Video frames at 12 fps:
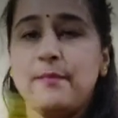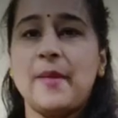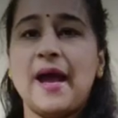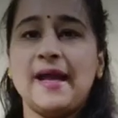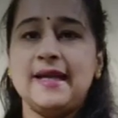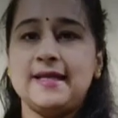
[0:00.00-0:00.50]
the
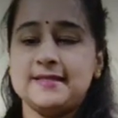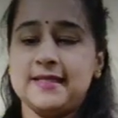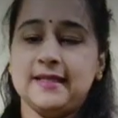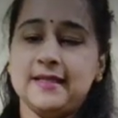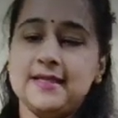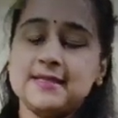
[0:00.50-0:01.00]
pant is
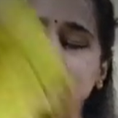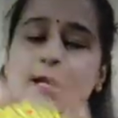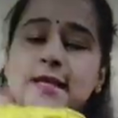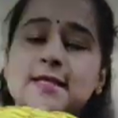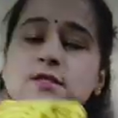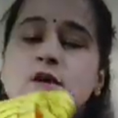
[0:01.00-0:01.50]
like this.
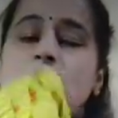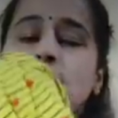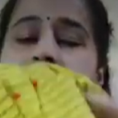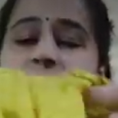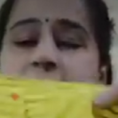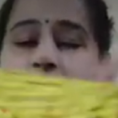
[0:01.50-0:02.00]
So
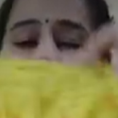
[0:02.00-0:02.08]
all this